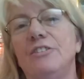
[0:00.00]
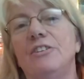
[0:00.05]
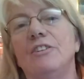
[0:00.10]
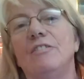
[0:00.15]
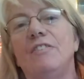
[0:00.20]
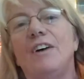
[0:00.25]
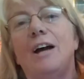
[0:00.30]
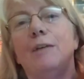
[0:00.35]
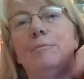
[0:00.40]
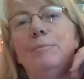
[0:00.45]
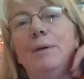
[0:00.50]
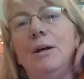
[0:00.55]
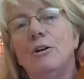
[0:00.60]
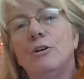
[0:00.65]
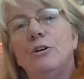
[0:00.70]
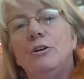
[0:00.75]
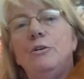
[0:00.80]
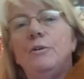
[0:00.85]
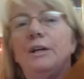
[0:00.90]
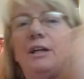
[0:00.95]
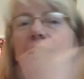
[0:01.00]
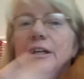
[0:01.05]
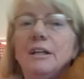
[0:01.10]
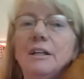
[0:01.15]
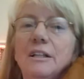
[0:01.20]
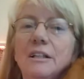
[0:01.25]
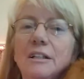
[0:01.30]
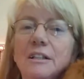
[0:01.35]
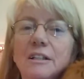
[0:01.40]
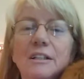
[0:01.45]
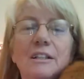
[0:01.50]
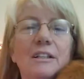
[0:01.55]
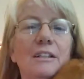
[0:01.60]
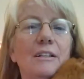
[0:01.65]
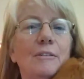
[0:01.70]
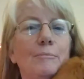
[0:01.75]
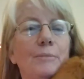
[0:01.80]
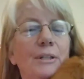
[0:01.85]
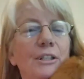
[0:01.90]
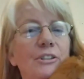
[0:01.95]
the 5-pound cooey.
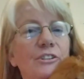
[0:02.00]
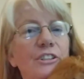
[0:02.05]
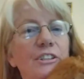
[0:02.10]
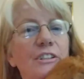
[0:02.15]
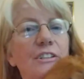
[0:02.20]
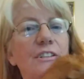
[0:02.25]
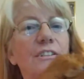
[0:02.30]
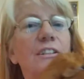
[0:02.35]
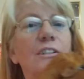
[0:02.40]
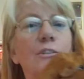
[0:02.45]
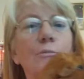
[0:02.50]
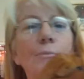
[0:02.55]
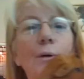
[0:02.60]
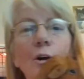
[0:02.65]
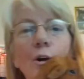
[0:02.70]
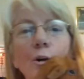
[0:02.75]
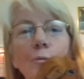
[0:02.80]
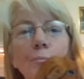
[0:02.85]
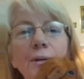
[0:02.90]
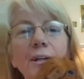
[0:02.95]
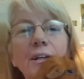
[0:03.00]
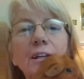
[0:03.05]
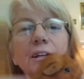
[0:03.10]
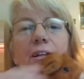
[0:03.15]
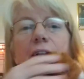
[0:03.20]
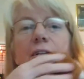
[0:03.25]
Peaches is my heart pig.